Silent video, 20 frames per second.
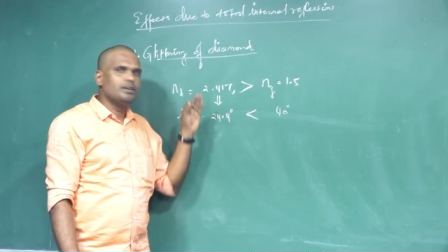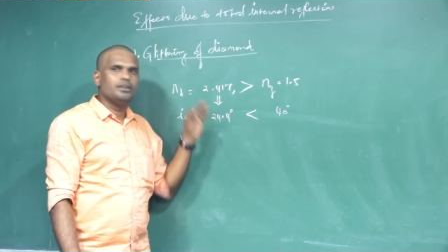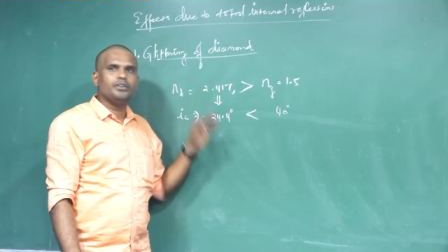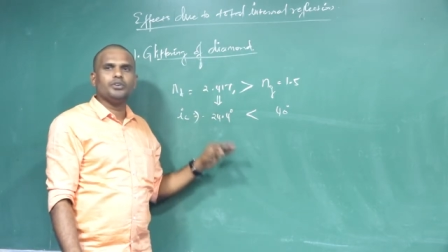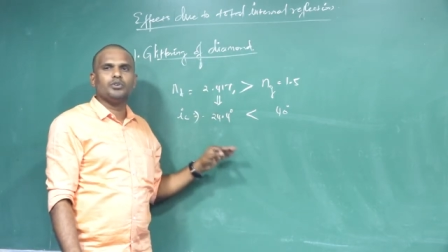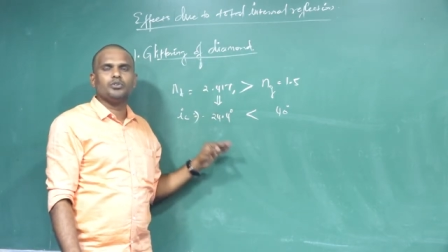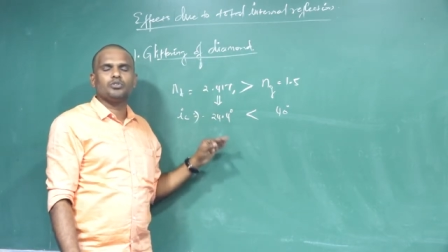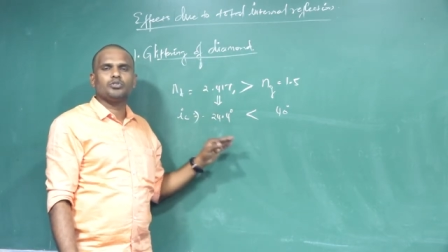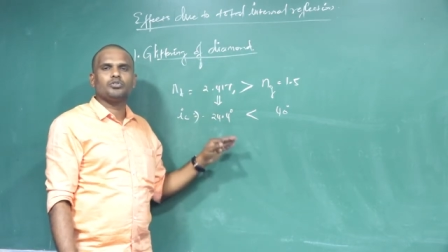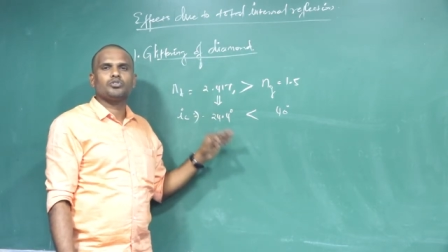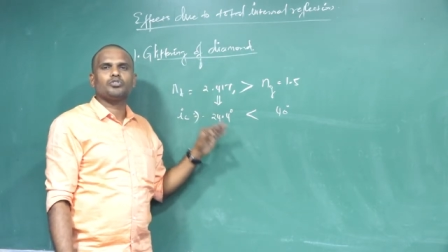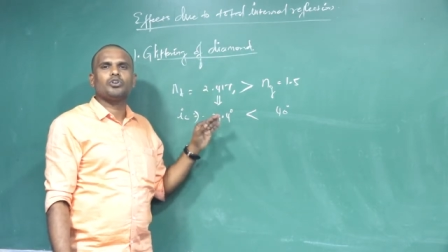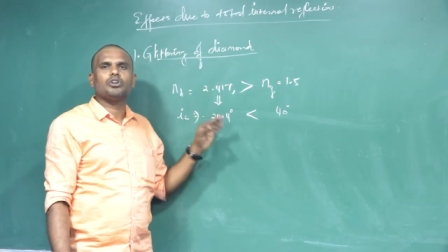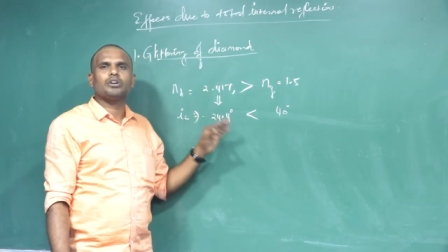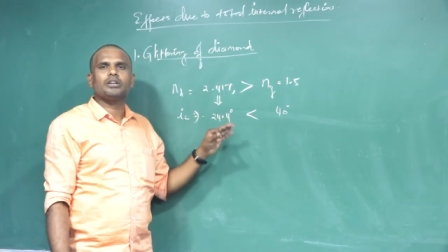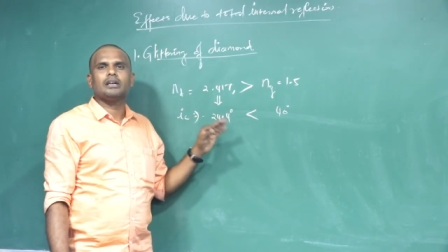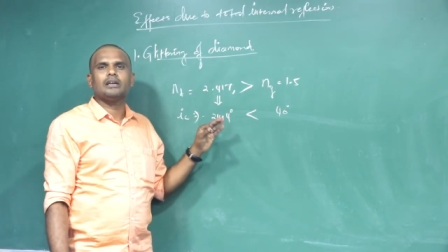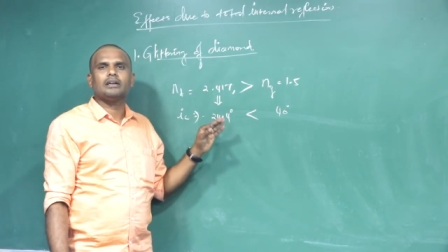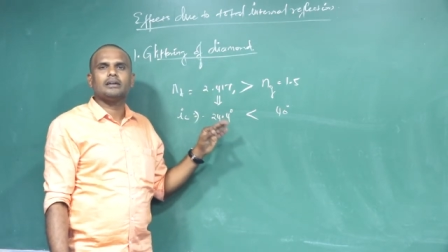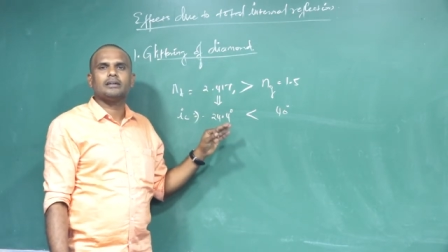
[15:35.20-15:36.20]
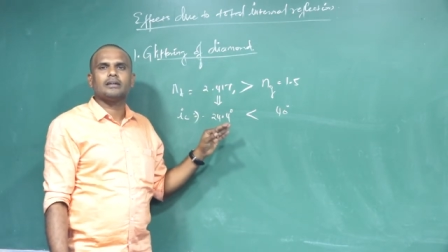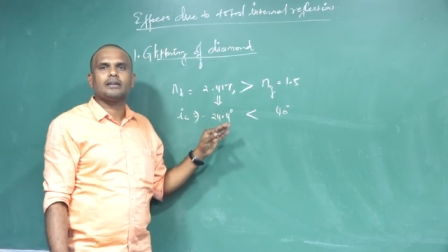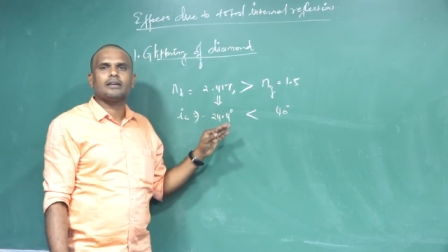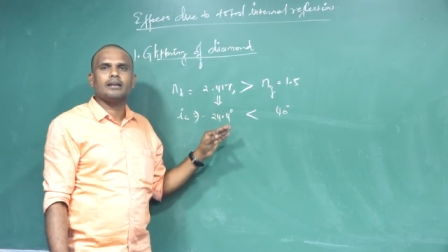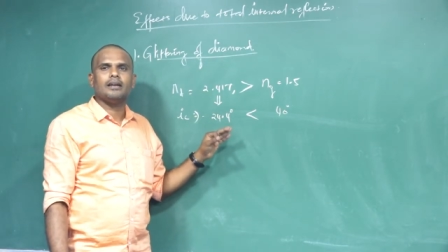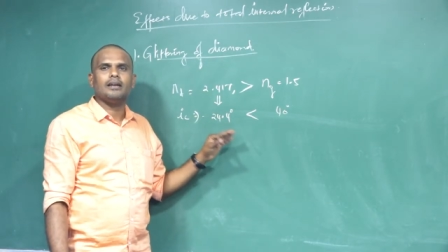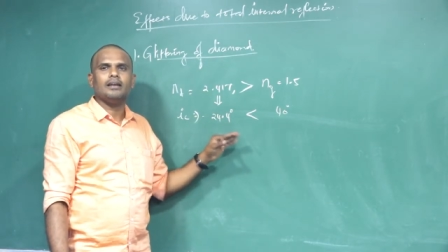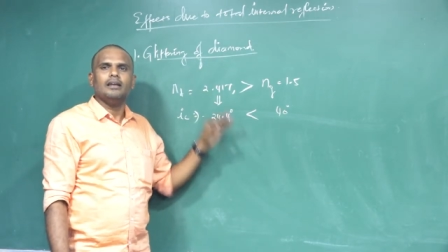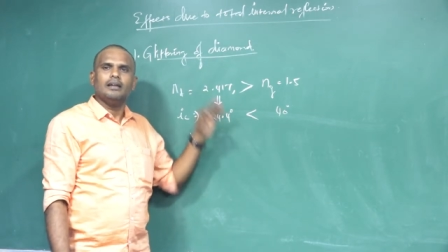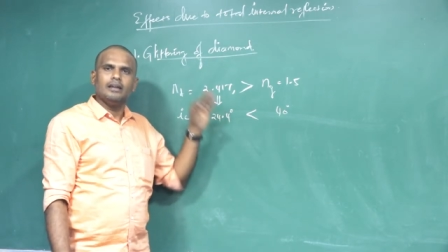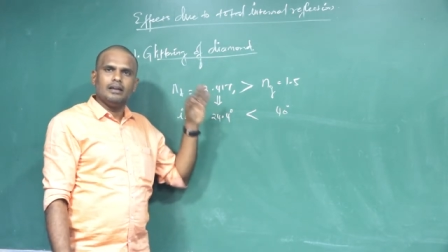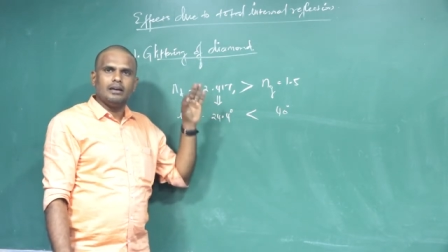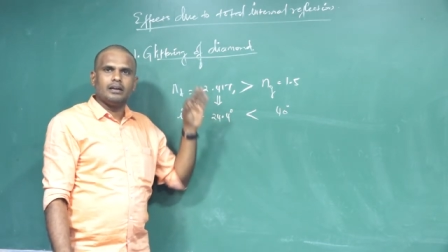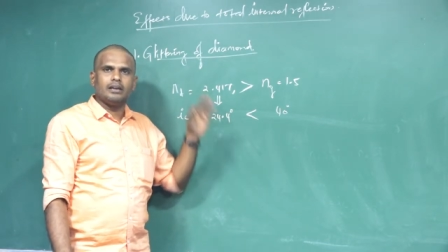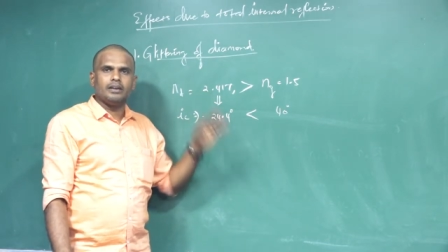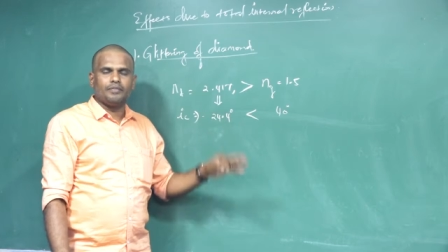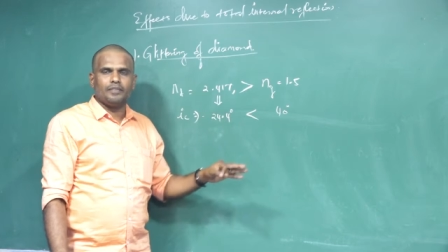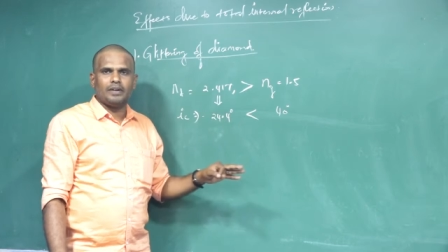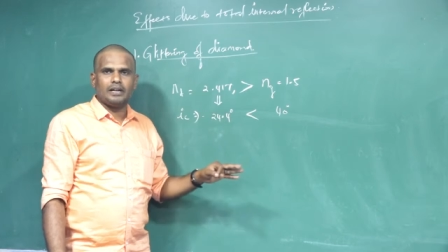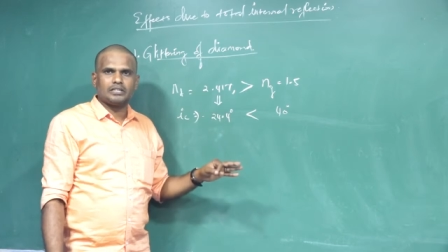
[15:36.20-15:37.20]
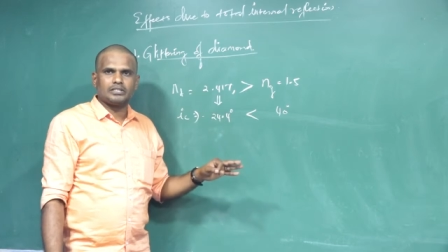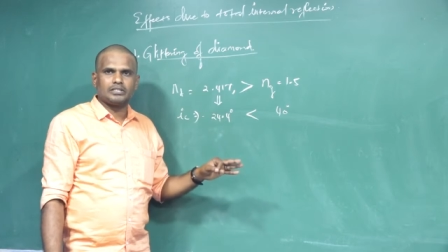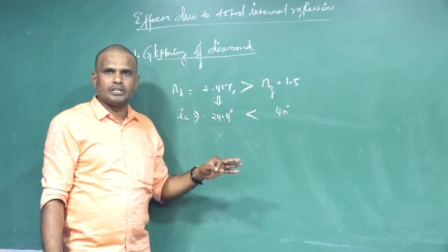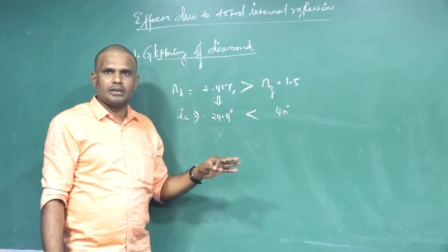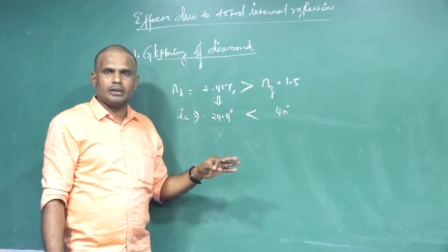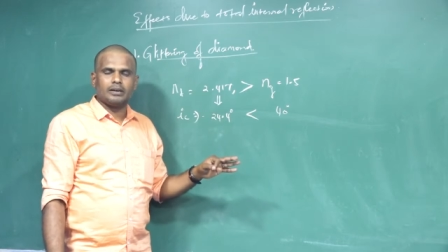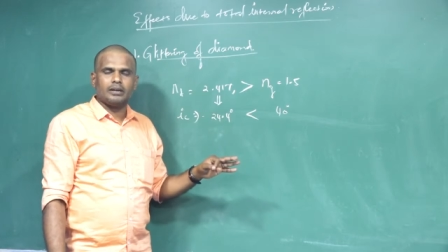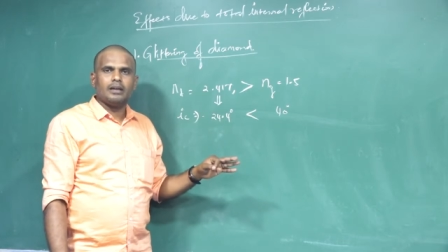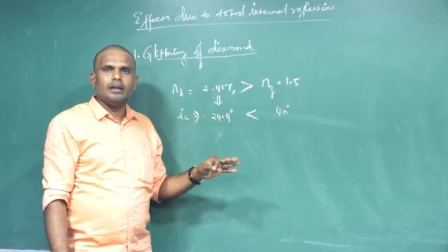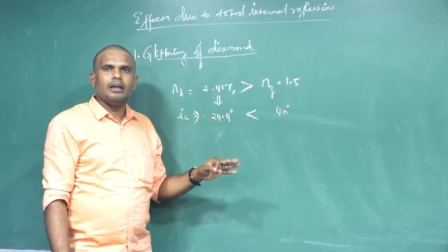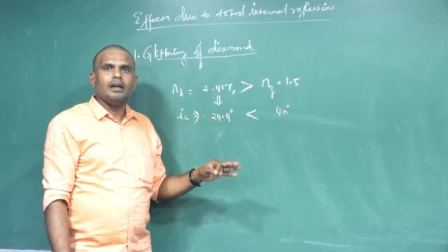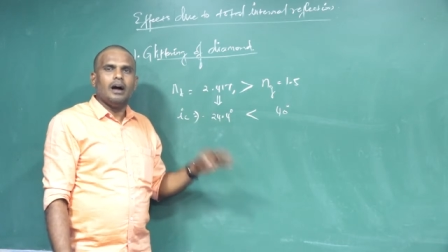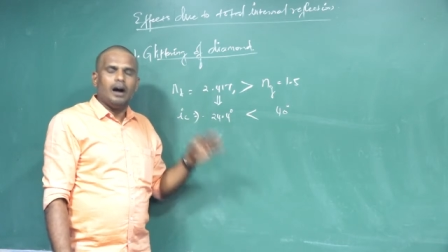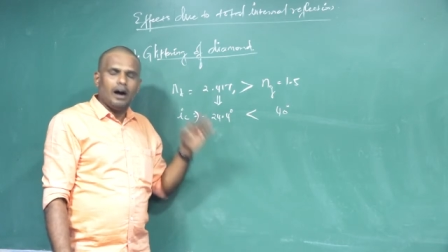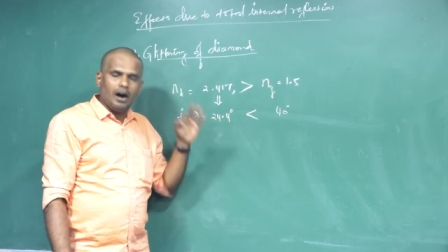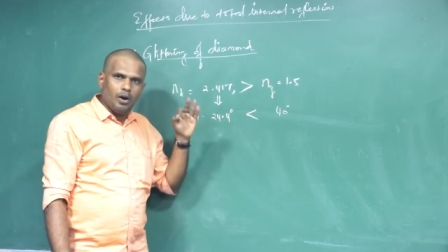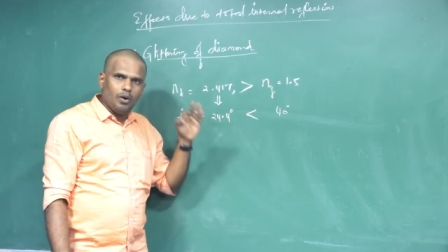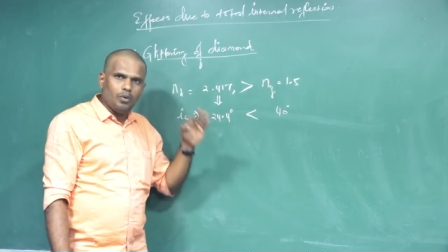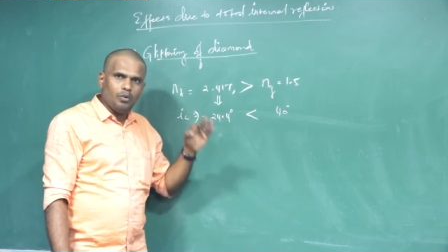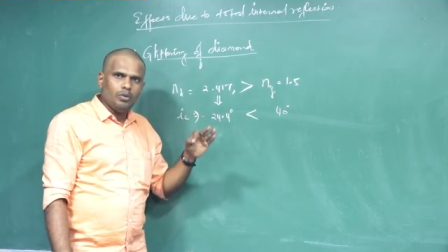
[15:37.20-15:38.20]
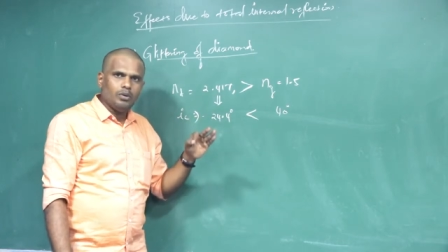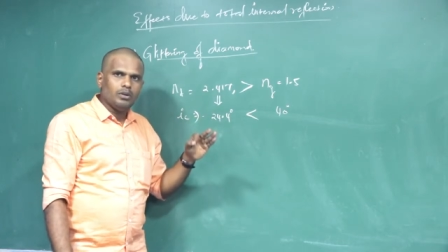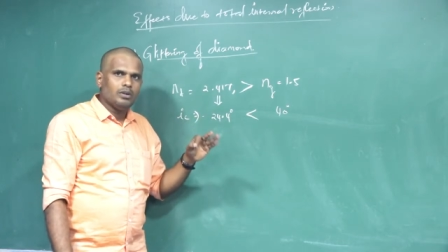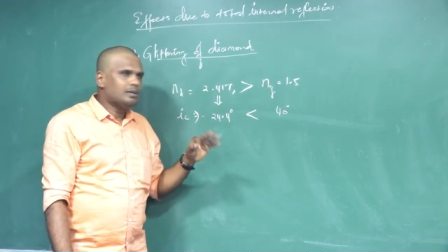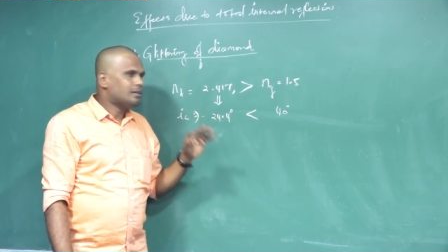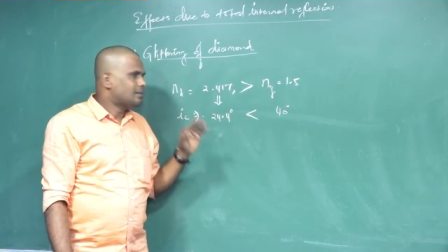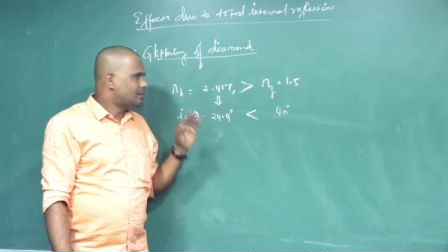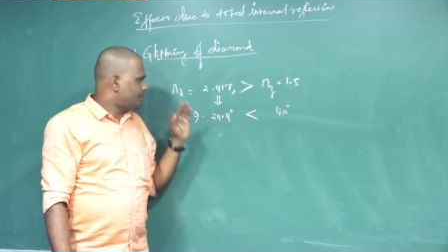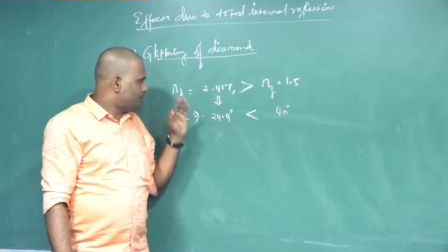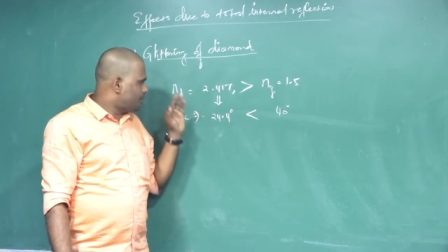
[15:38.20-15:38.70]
due to total internal reflection. How?